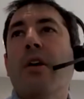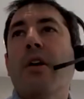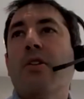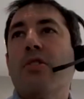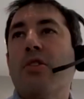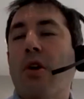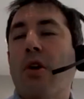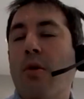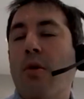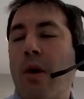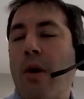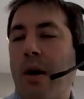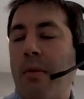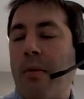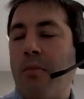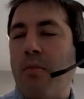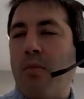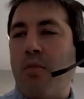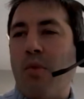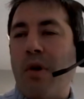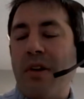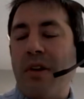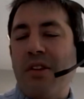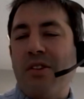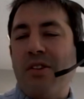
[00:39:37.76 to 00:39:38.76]
So
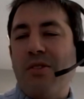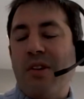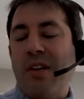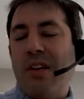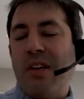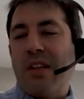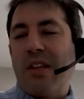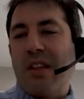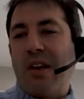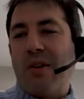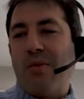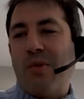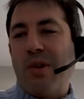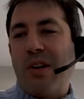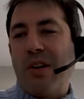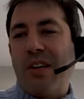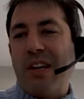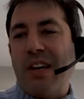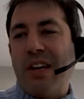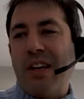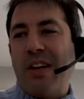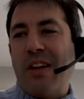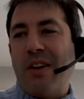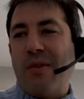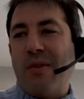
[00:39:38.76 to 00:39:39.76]
one unique thing we
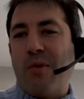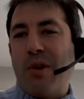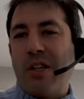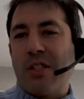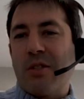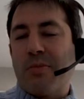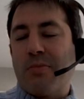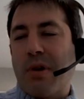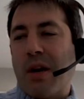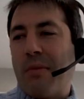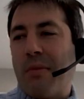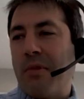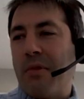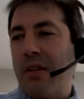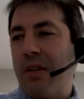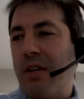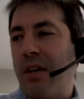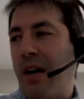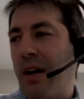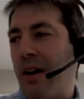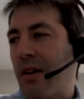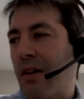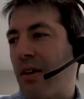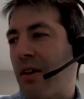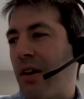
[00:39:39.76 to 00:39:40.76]
did, which probably
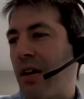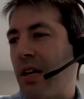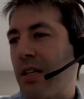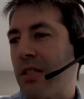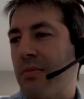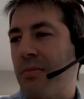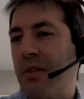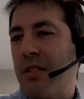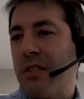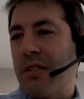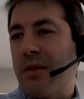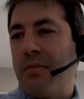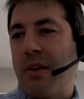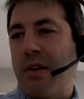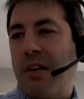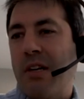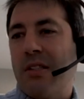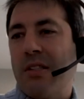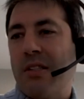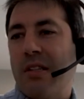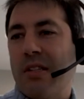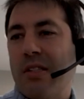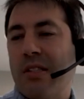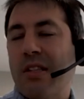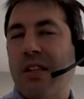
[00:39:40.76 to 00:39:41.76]
cost me some
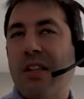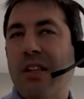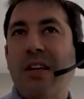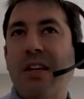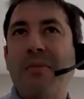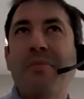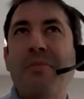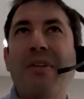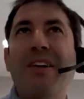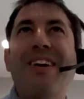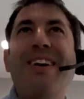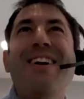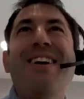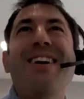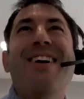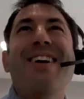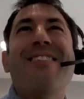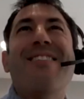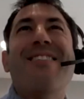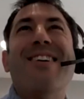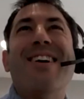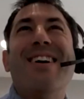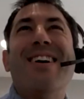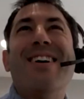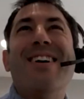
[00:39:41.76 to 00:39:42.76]
nights of sleep,
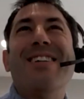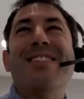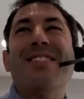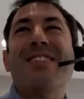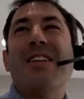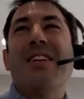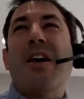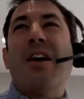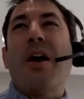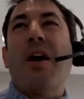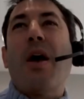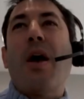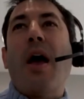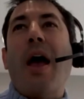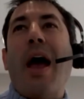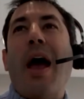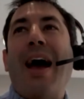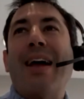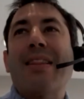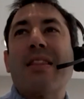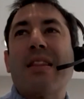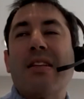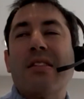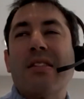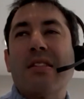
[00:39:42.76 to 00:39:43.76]
was
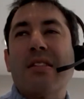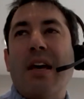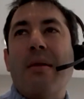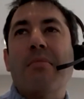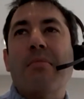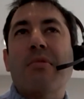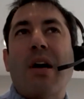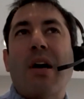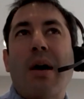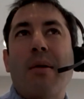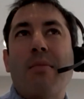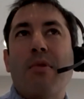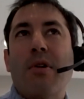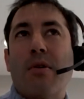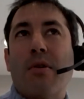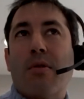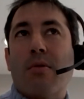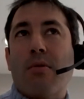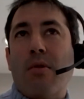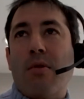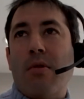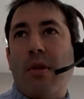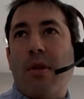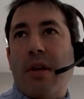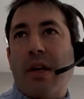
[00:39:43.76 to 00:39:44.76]
at the same time we were
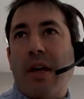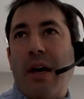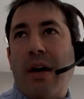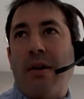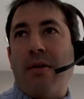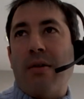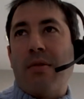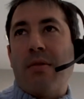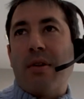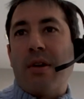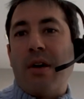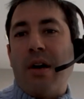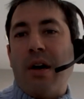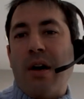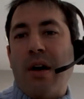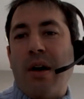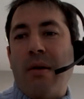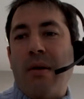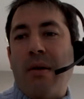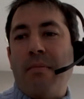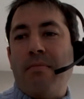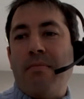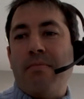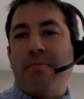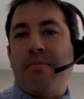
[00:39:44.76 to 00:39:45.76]
rolling out
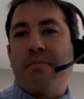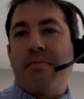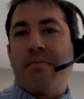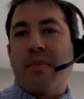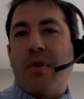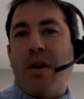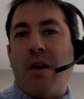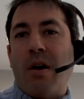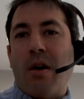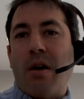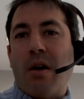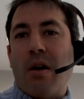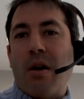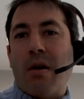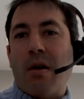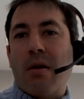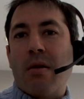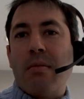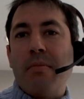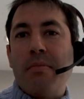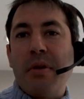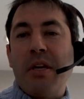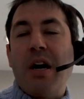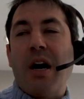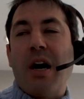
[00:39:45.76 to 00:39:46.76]
our
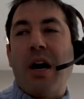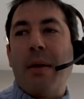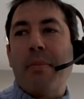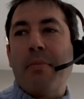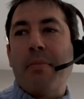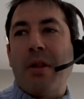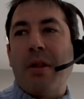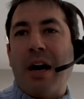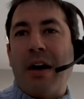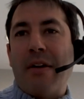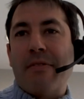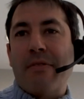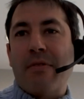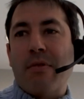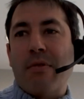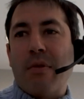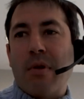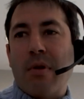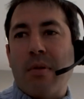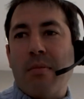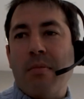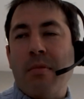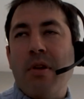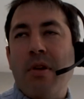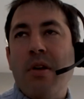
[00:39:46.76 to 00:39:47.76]
BI
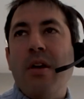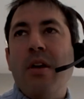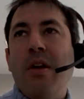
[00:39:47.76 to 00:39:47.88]
platform,